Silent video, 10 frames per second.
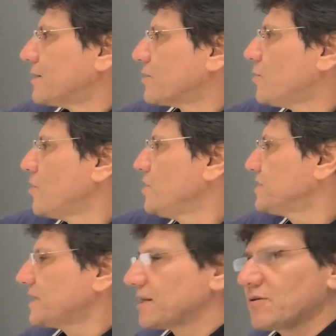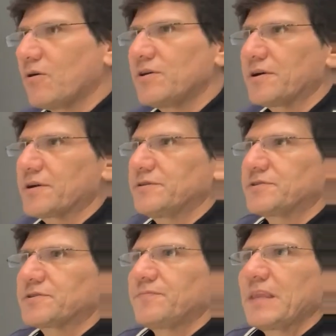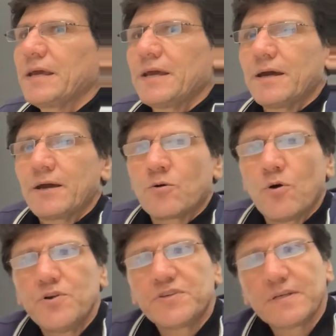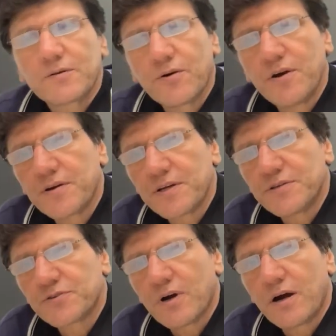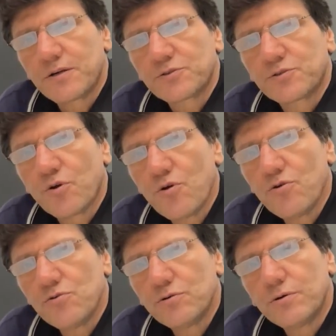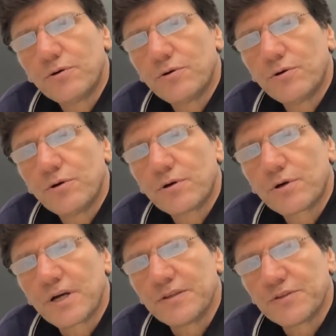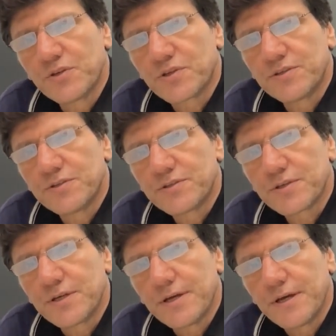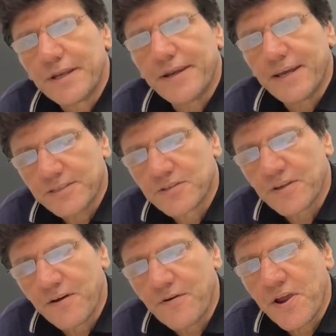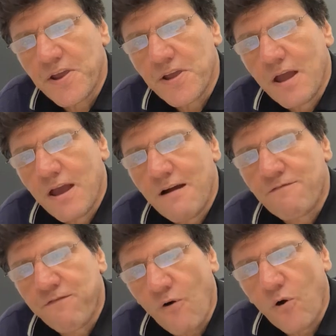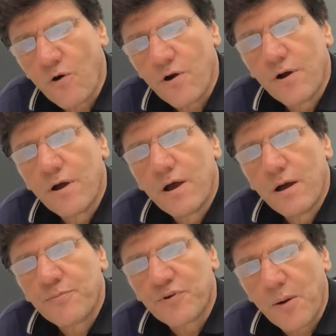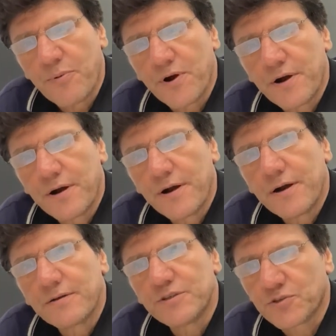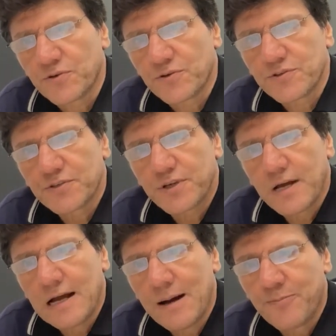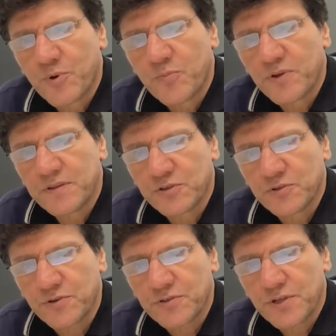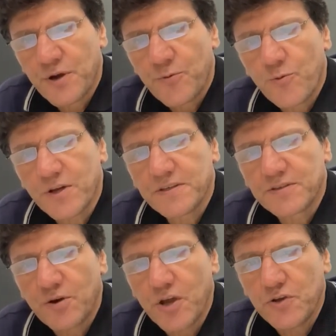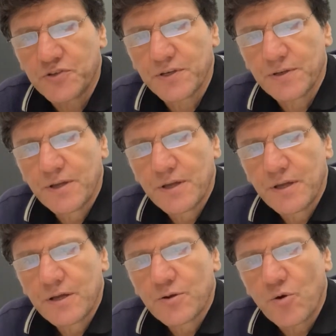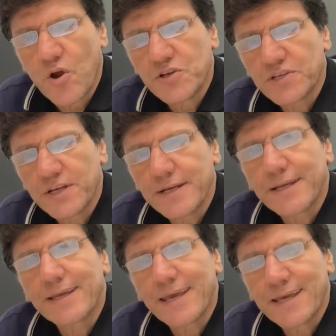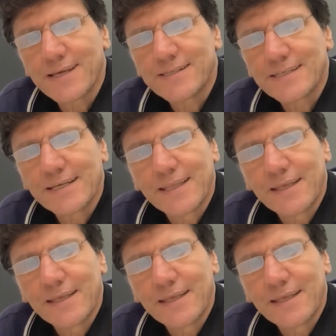cohesion and coherence. Cohesion and coherence are two conditions necessary for proper discourse, appropriate discourse. What is cohesion? Cohesion is